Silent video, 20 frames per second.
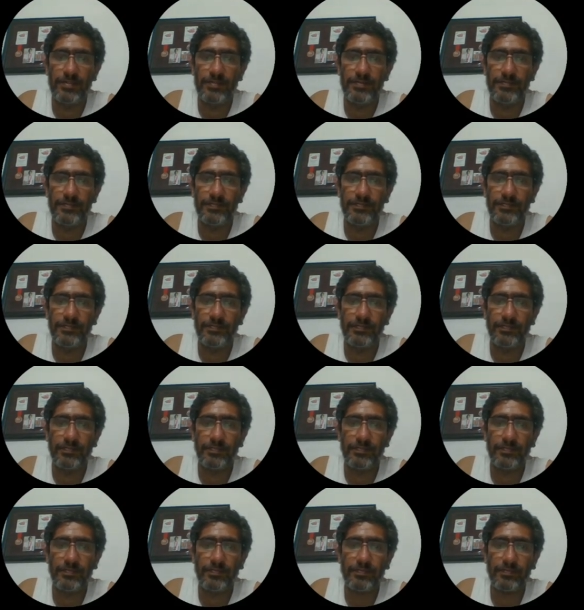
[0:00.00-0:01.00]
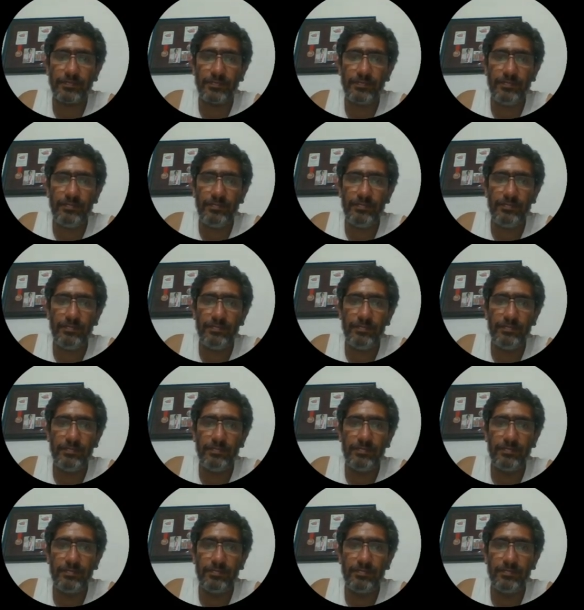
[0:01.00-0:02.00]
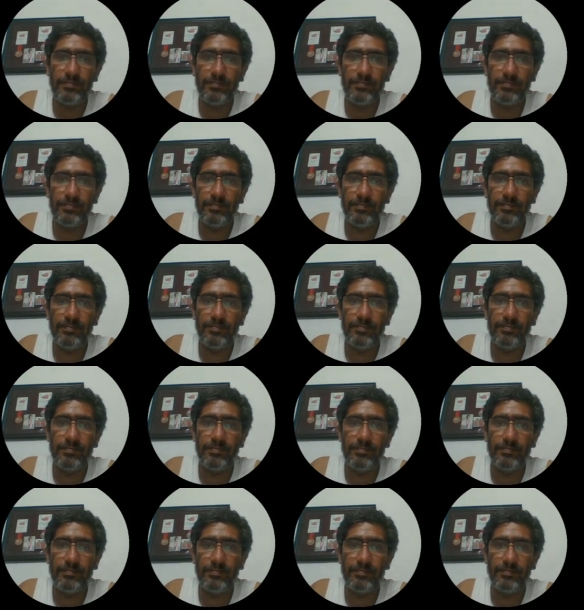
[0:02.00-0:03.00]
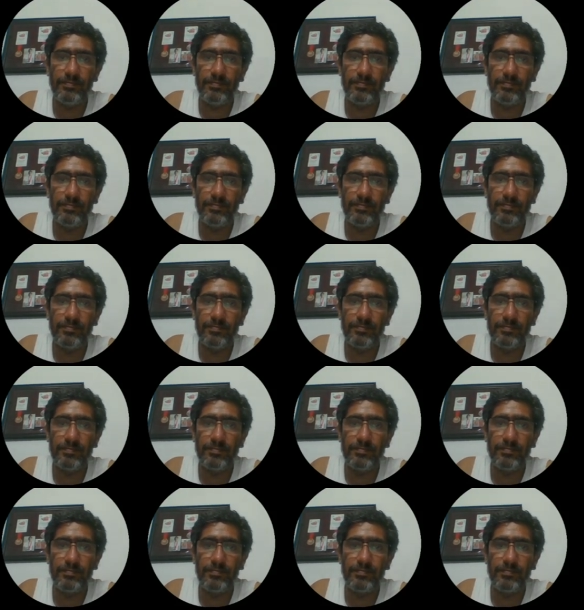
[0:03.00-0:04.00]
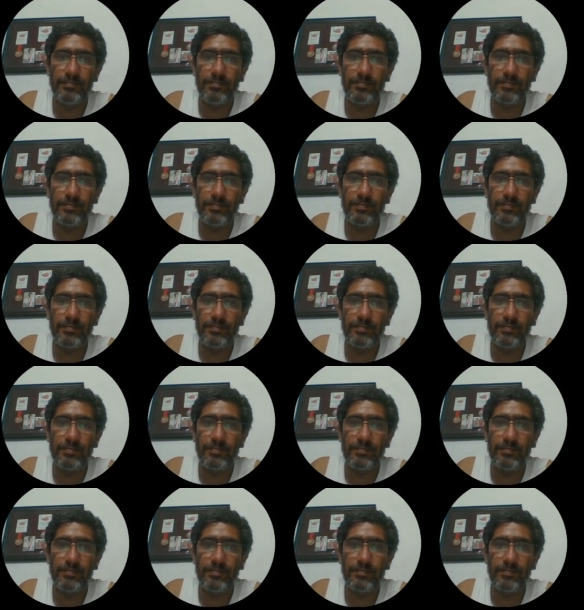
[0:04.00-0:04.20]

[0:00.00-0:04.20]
[no speech]